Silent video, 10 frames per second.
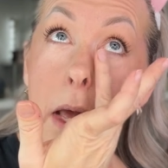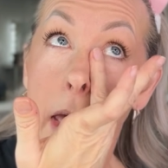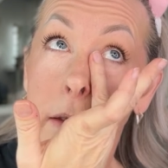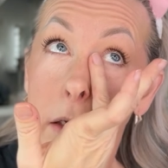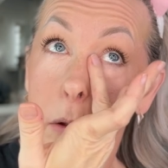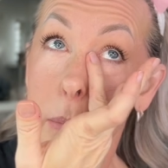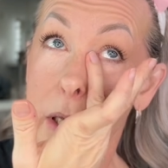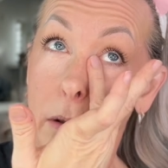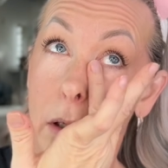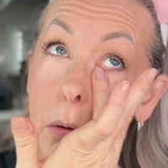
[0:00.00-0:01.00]
And it'll be
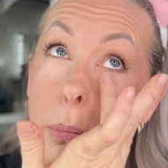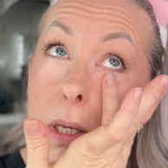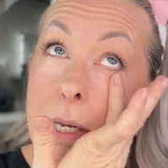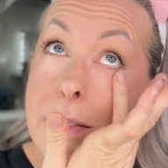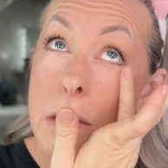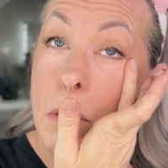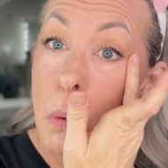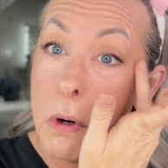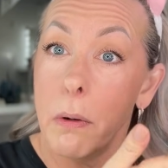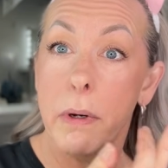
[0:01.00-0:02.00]
a little bit easier to
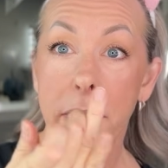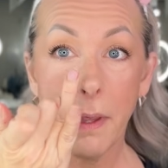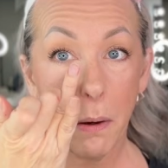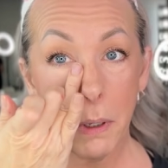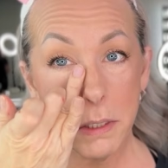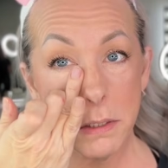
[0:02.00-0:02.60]
work with that way